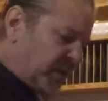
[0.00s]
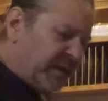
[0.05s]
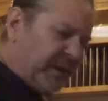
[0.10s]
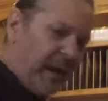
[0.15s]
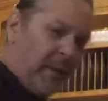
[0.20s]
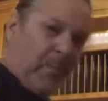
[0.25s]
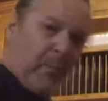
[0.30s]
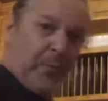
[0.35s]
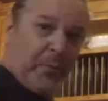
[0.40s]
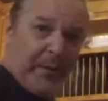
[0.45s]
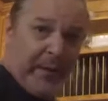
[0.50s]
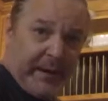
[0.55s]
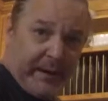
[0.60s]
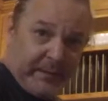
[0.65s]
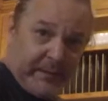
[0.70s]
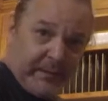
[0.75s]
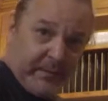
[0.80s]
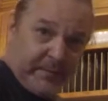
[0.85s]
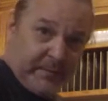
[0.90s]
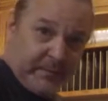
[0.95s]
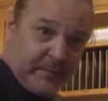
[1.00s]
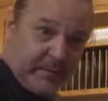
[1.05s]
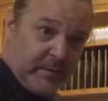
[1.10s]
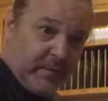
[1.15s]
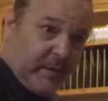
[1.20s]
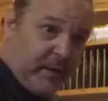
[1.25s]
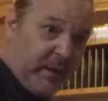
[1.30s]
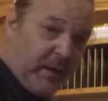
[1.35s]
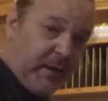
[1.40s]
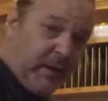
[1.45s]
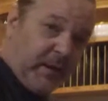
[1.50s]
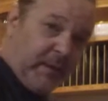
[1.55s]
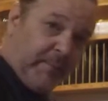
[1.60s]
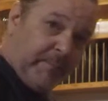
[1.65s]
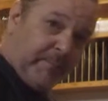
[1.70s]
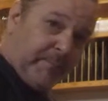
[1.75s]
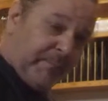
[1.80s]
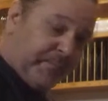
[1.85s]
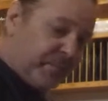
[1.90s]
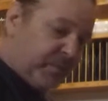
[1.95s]
couple things.
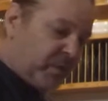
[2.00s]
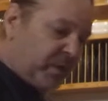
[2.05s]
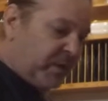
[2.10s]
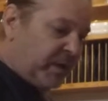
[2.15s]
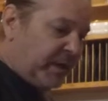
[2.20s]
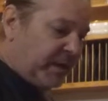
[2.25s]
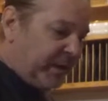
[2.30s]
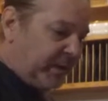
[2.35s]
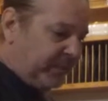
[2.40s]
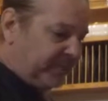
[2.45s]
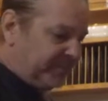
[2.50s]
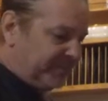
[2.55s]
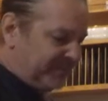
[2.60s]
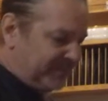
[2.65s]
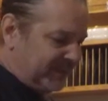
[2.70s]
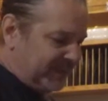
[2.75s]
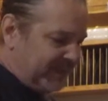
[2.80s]
You know,